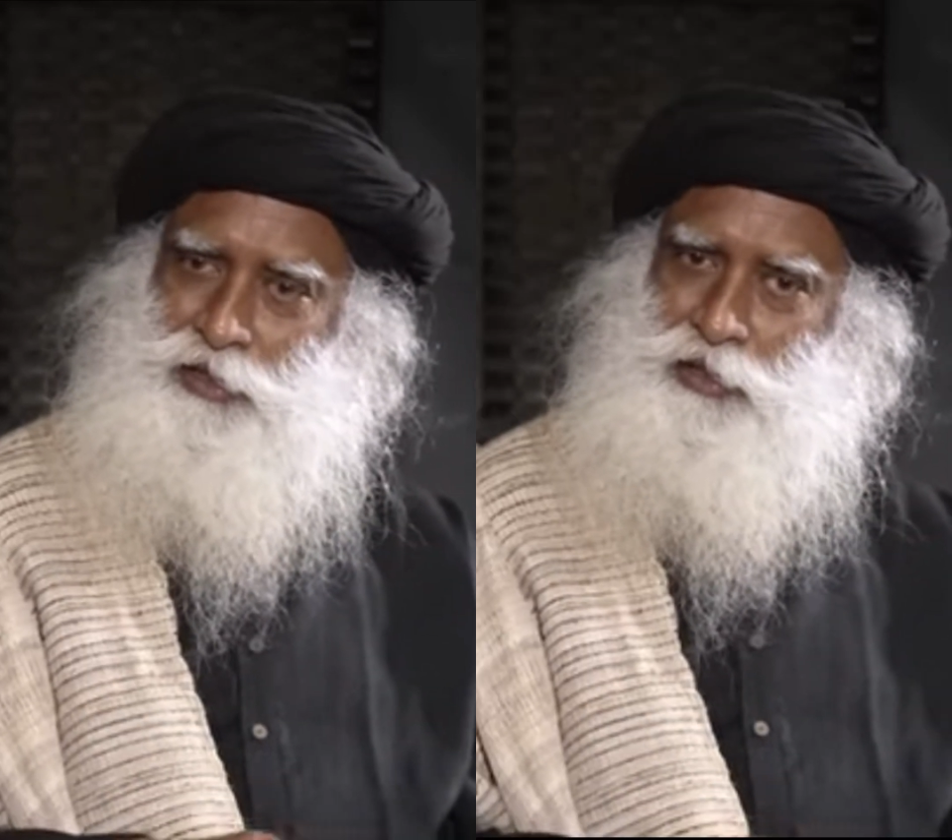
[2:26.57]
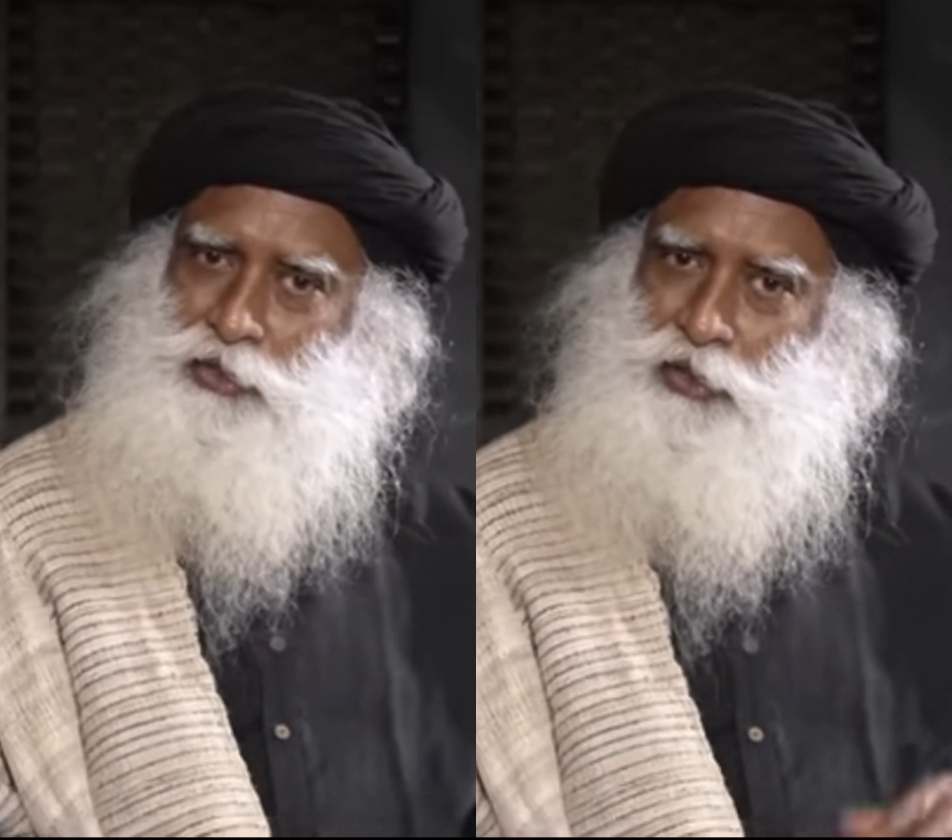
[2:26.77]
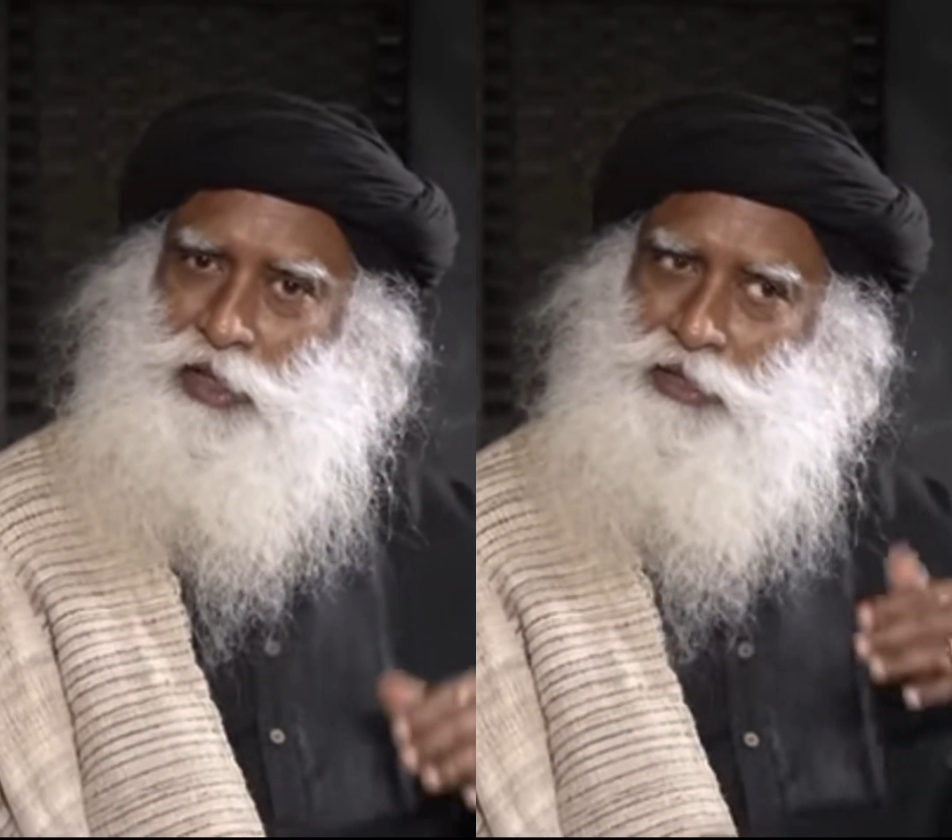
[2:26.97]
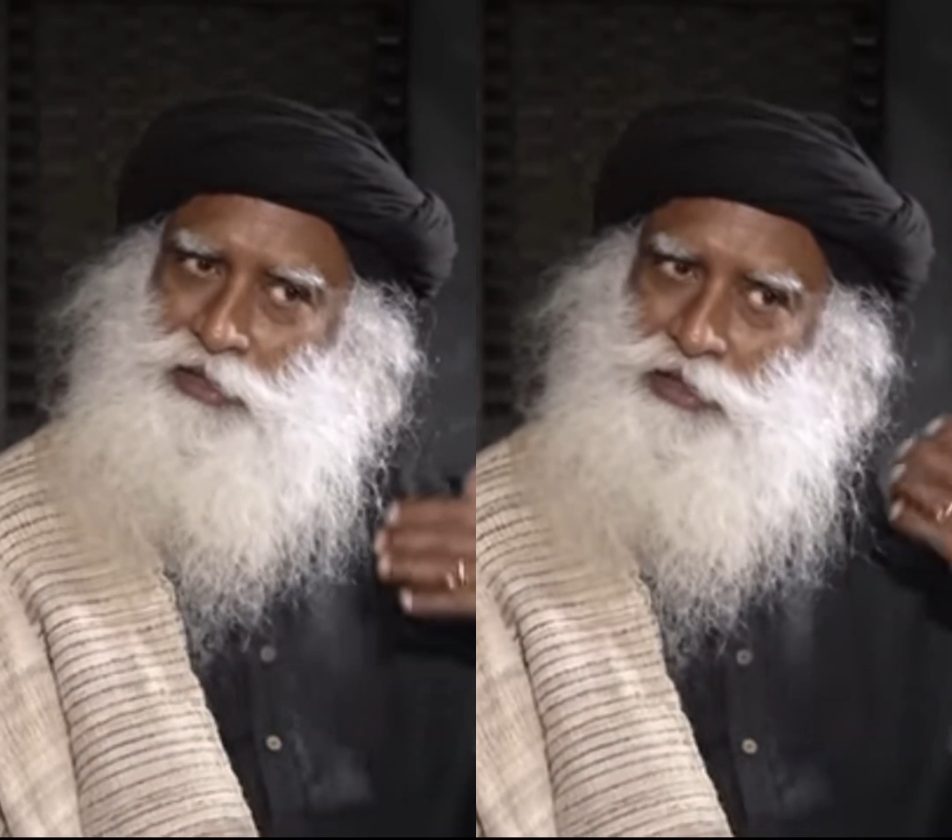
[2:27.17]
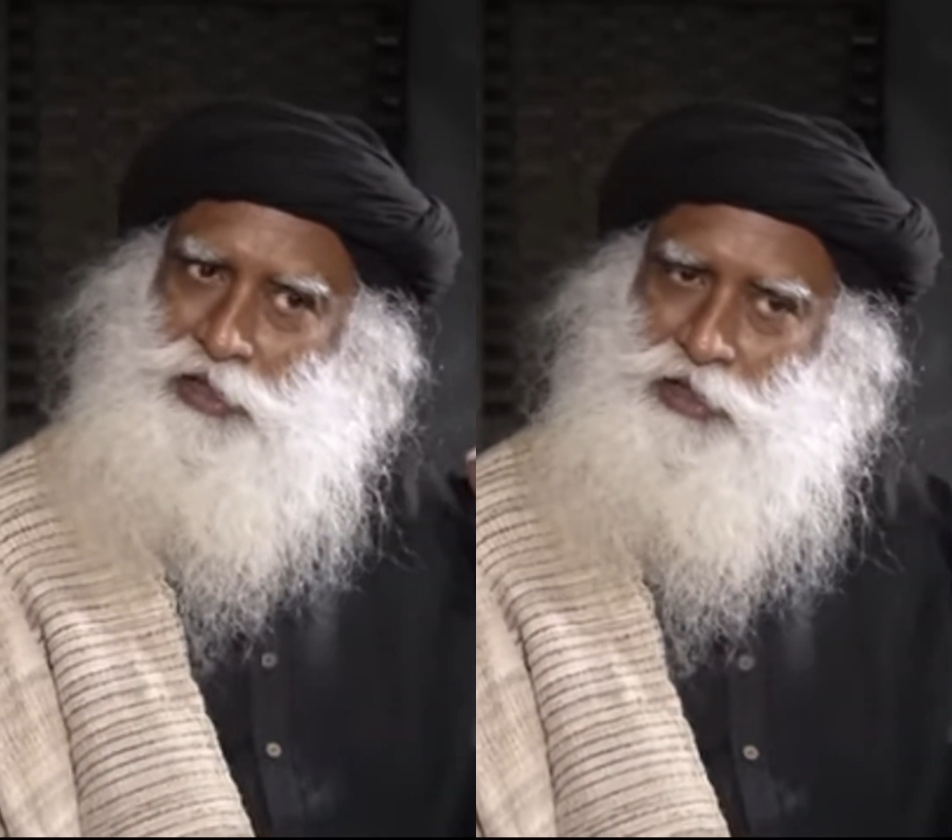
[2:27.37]
you can
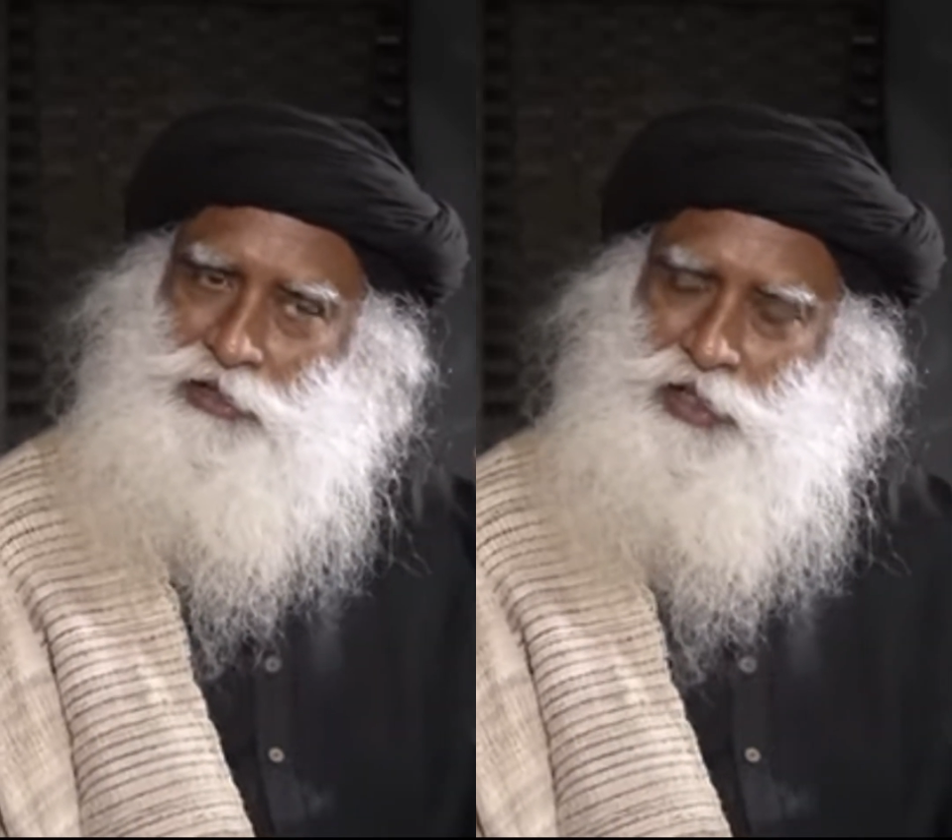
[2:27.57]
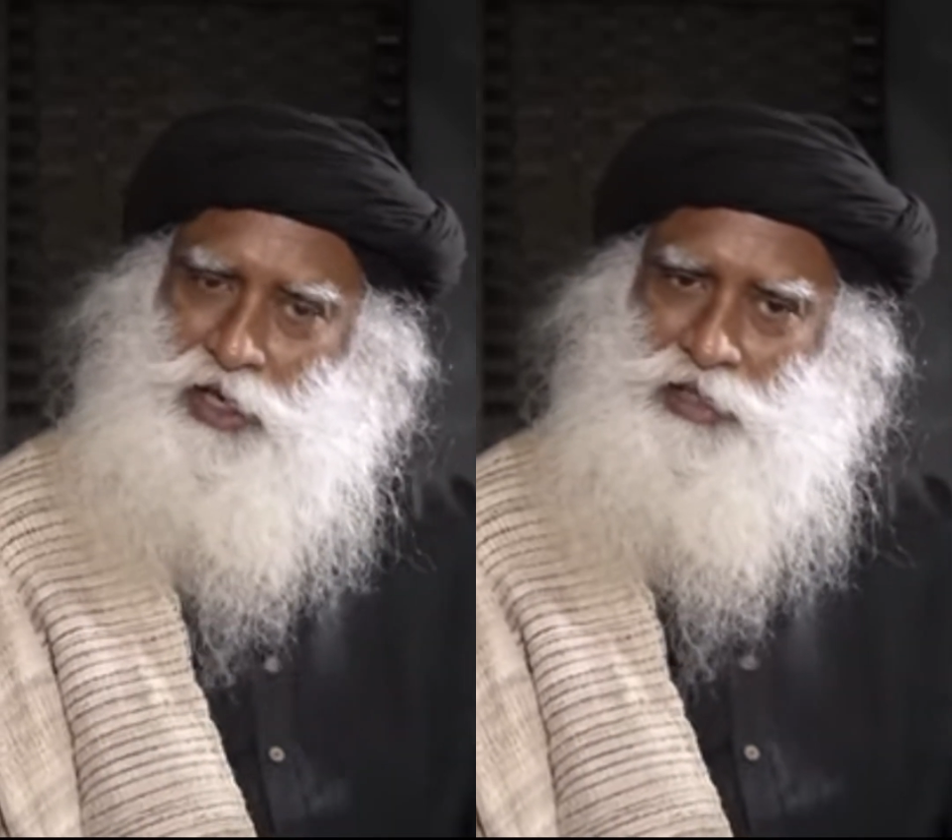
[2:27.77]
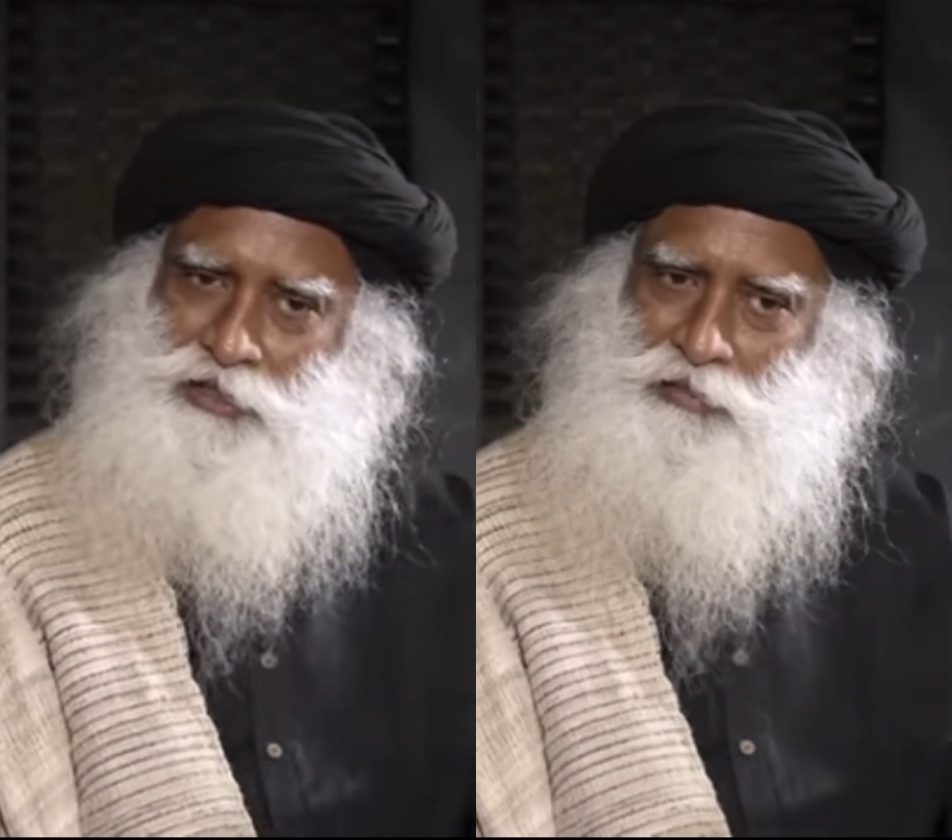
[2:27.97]
see it as